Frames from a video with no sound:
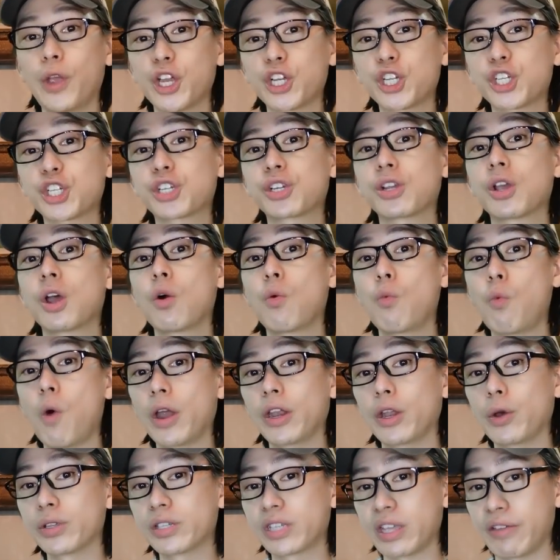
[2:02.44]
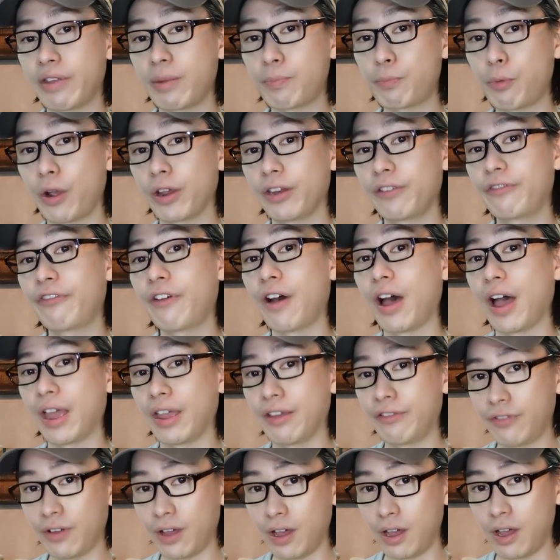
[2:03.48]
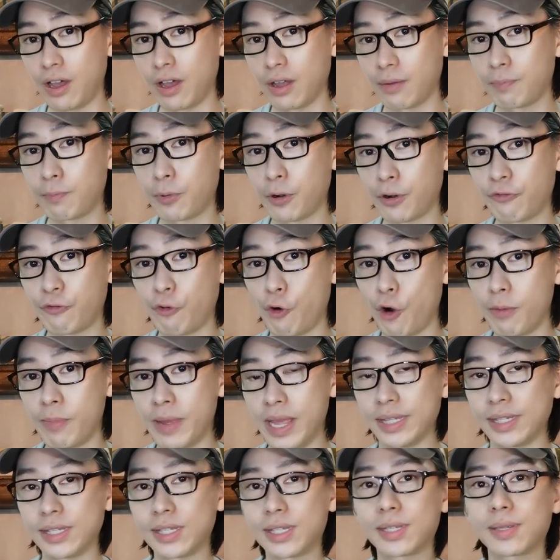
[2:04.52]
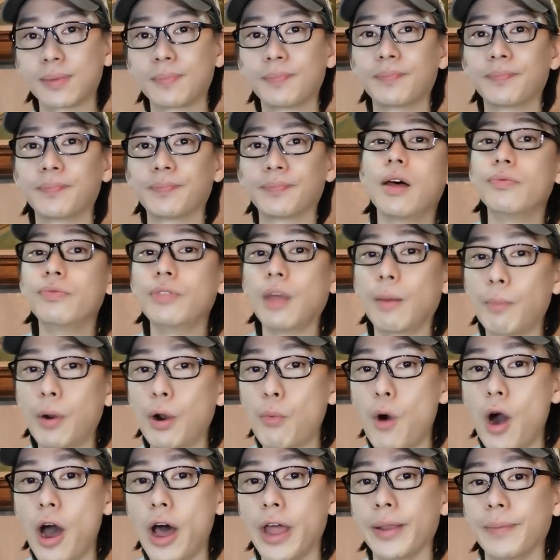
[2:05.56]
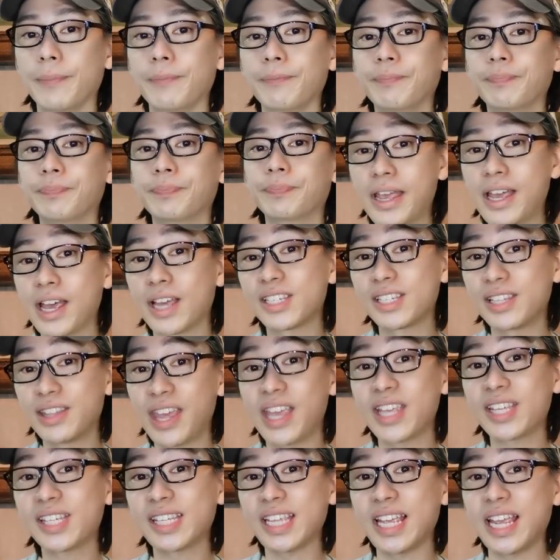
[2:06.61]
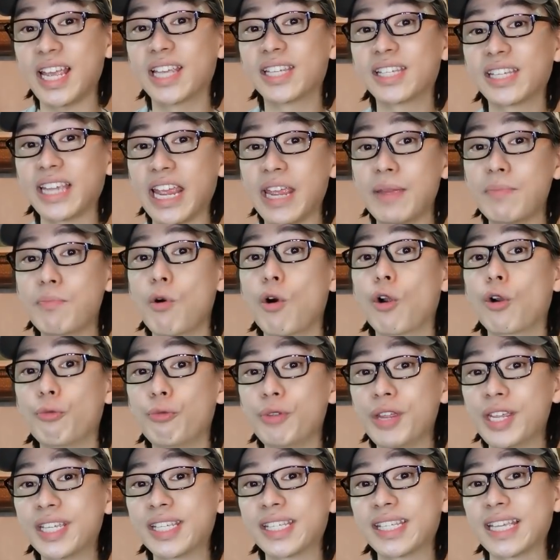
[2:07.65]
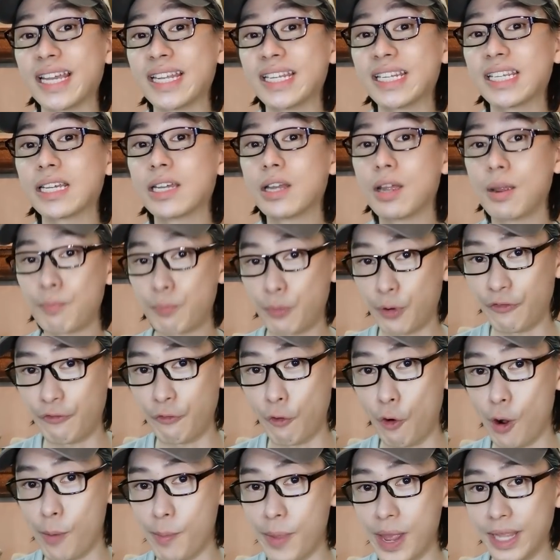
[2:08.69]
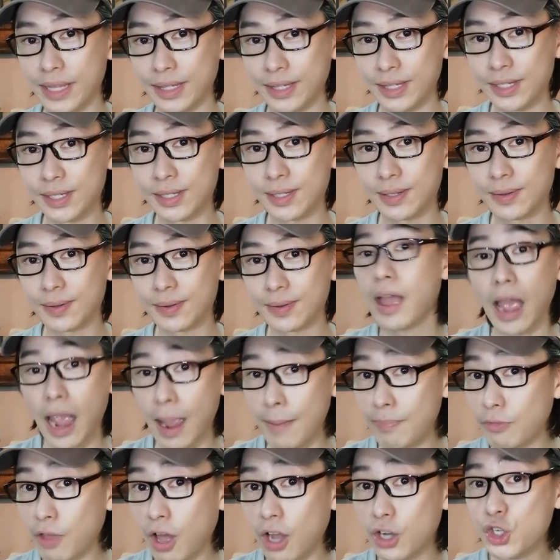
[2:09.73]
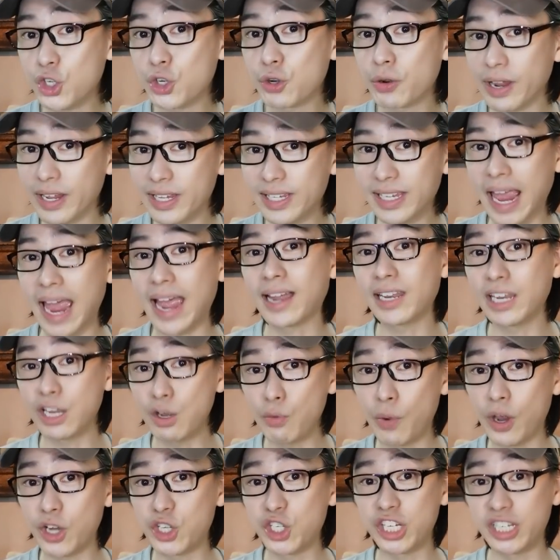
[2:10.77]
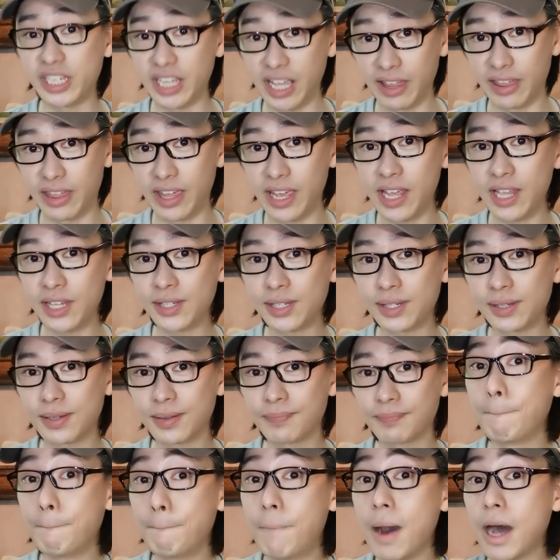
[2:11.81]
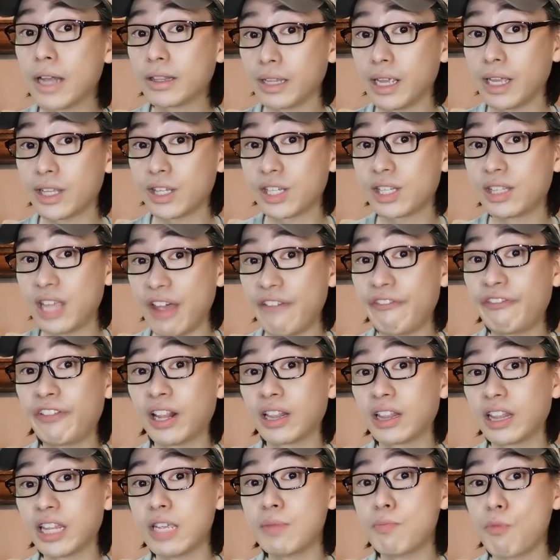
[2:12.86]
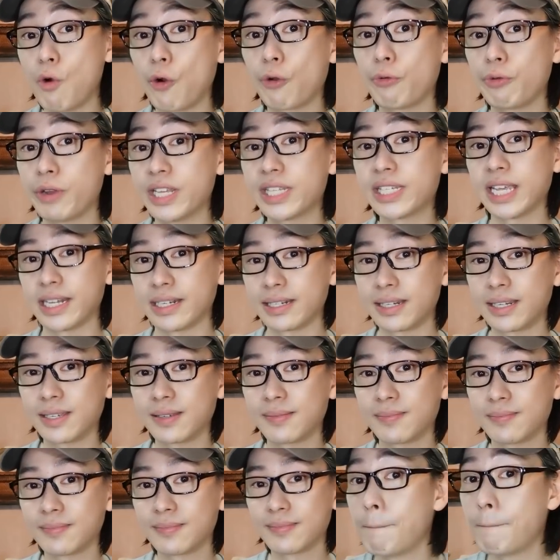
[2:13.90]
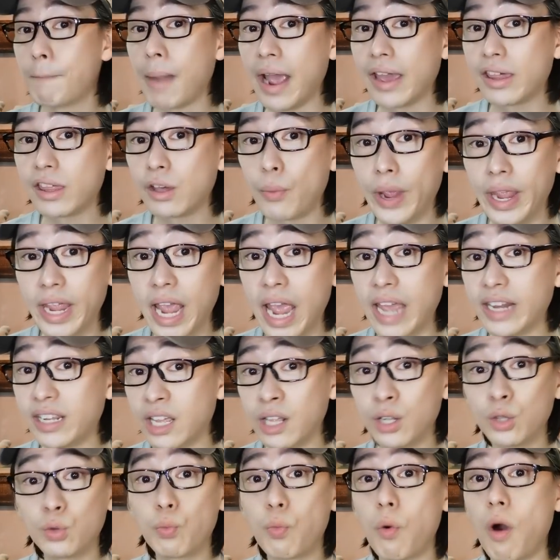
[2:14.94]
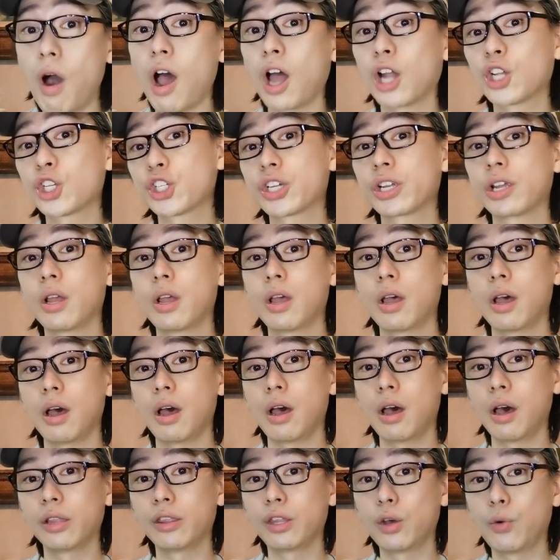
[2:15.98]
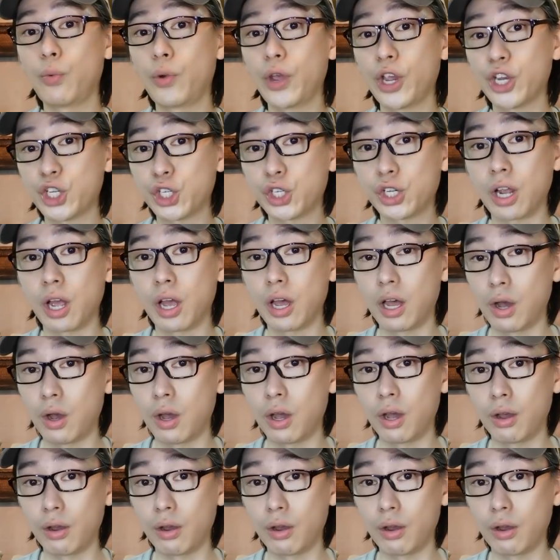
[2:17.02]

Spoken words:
the Wish 107.5 performance. Number one, because this is a more recent performance. I'm not sure exactly when she did this, but it's definitely more recent. By the way, I didn't watch the Wish